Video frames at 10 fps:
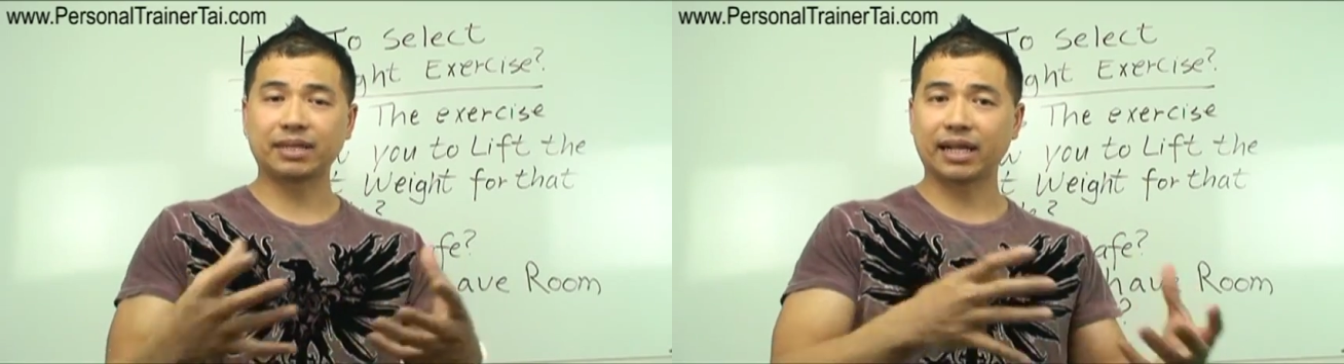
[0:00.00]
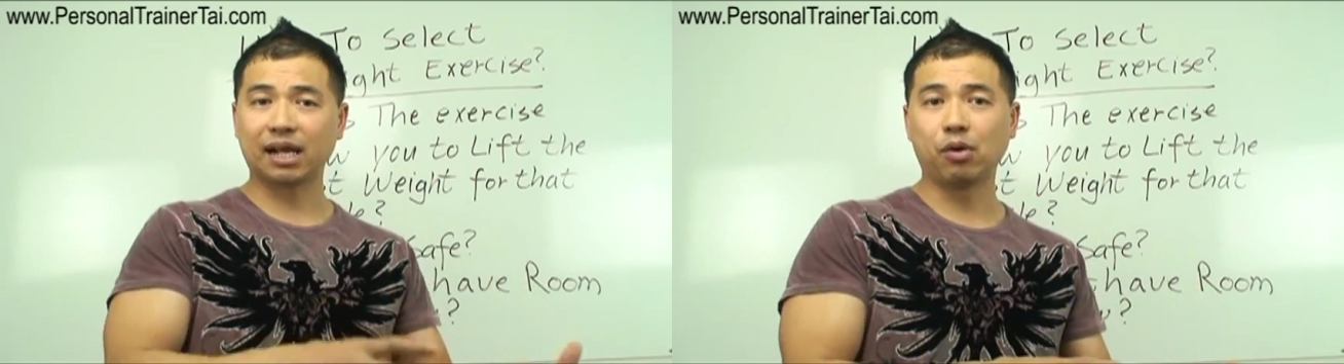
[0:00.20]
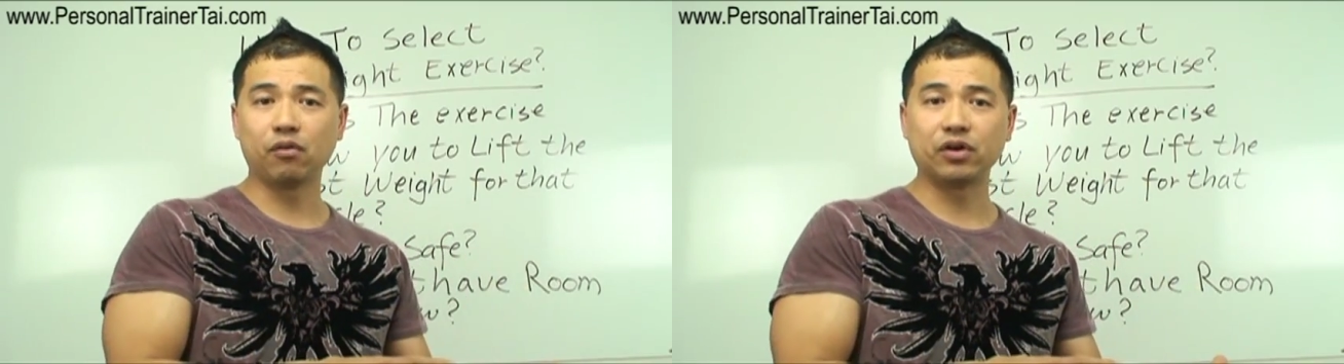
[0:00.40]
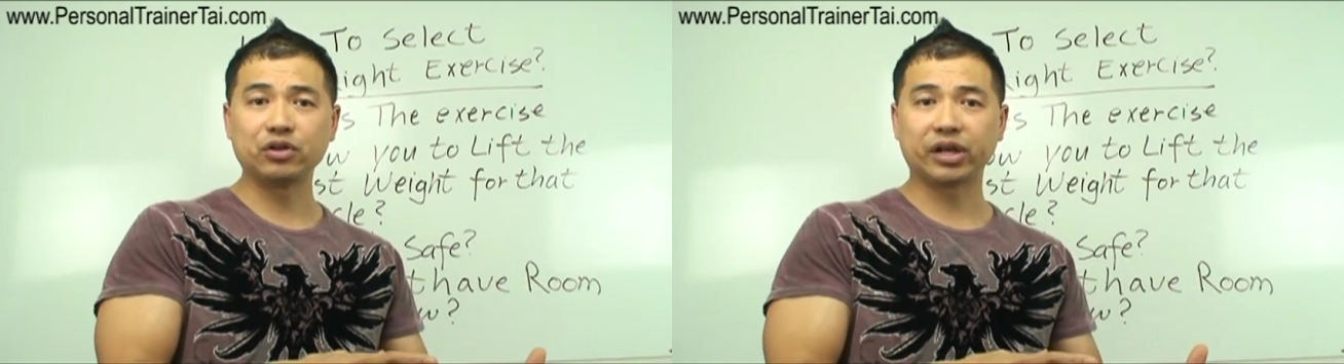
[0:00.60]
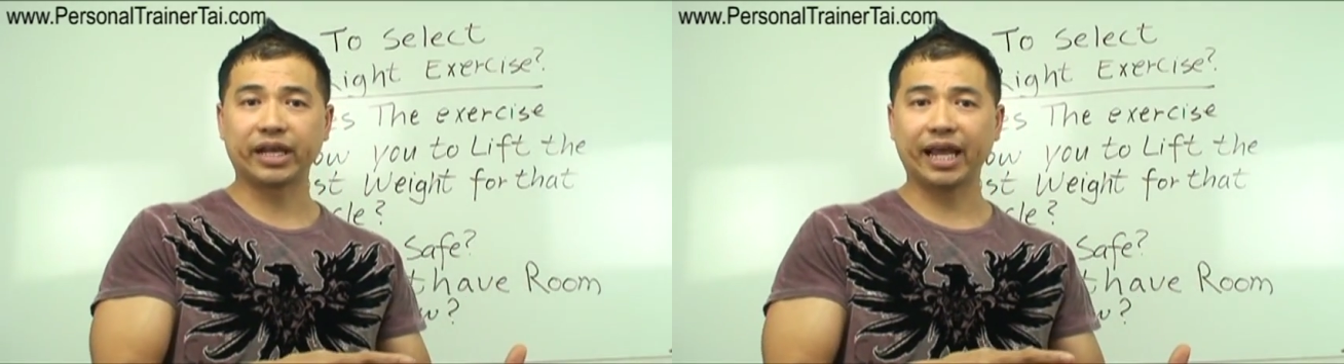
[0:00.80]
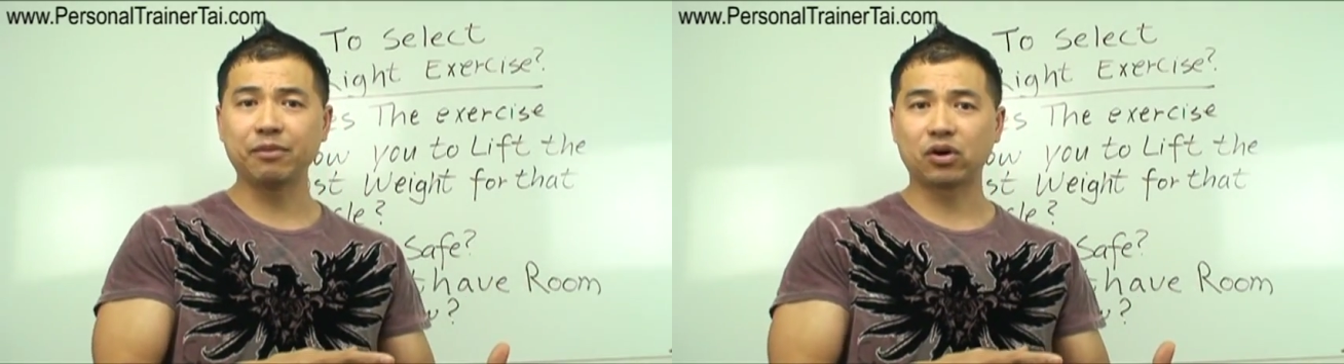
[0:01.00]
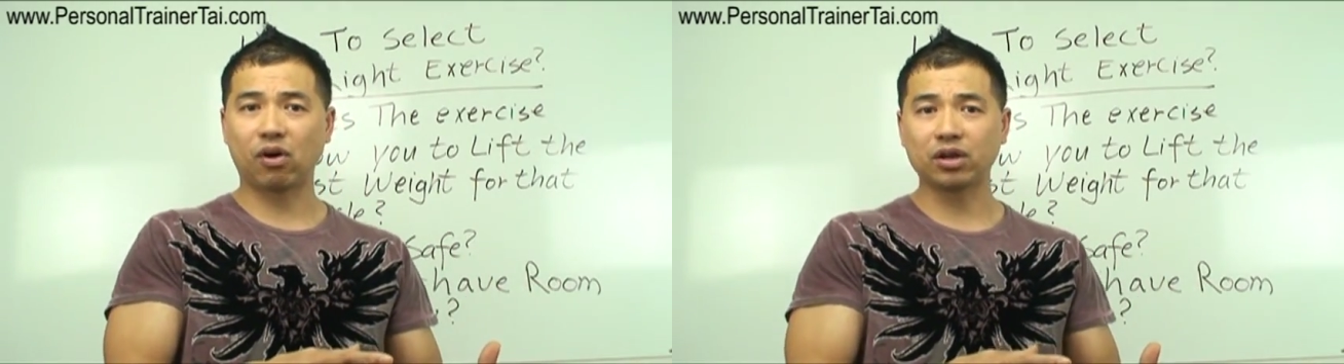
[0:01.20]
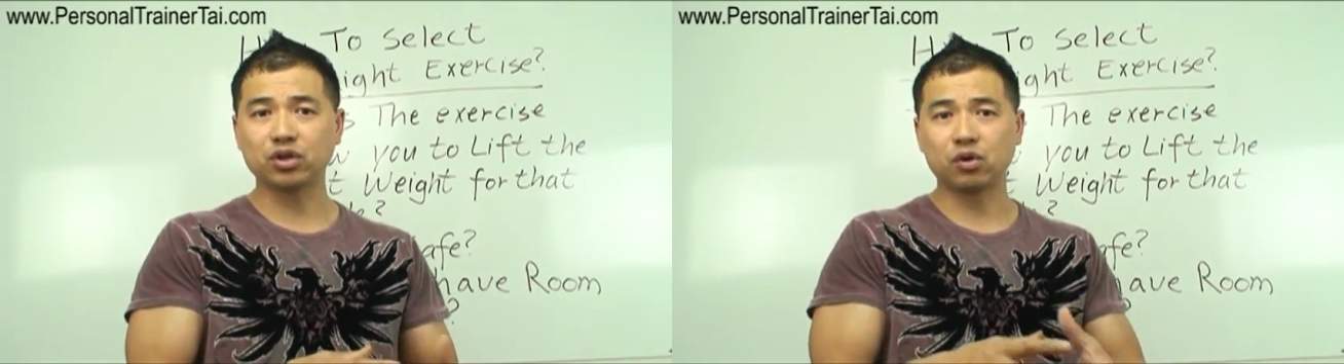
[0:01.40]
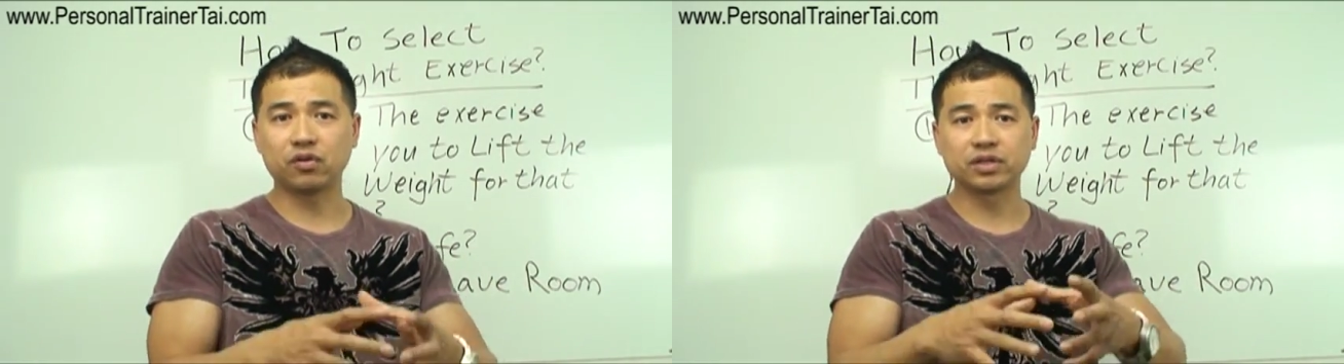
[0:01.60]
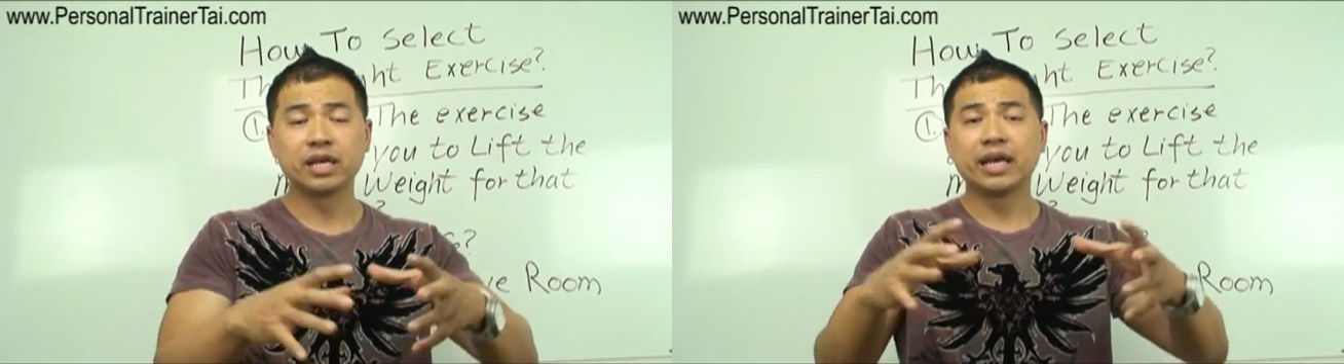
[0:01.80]
and I come over and do the cable
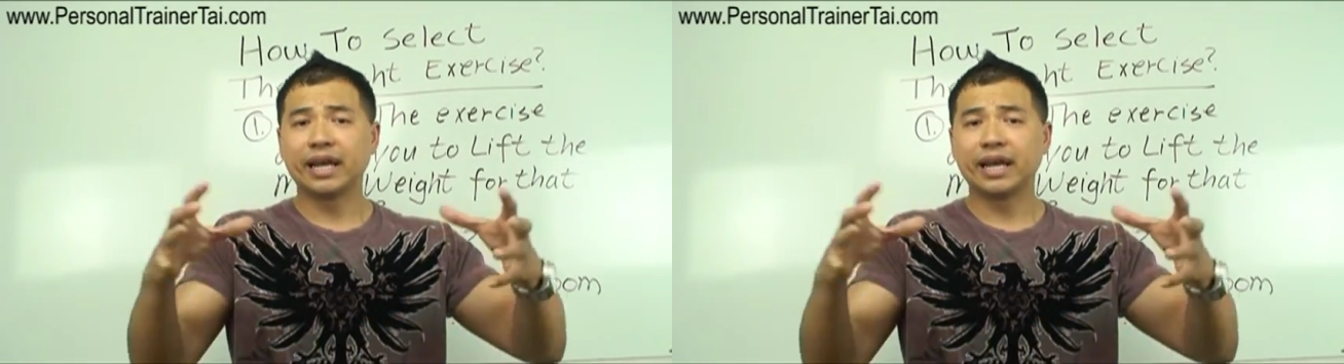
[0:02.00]
crossovers